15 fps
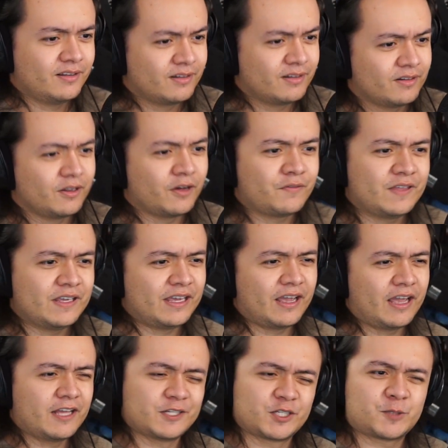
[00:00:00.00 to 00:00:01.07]
love the
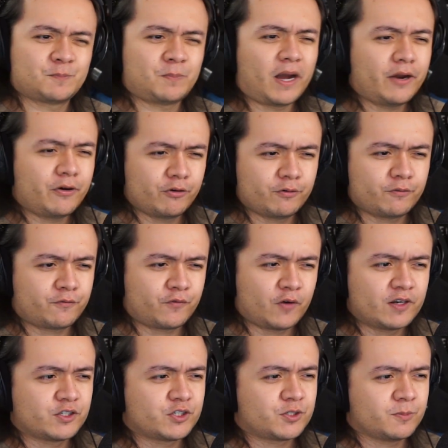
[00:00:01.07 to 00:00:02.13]
inspired
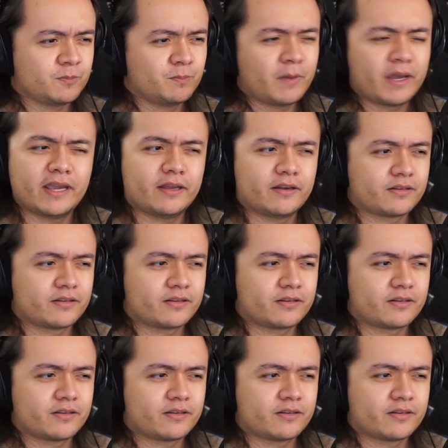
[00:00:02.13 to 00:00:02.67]
French maid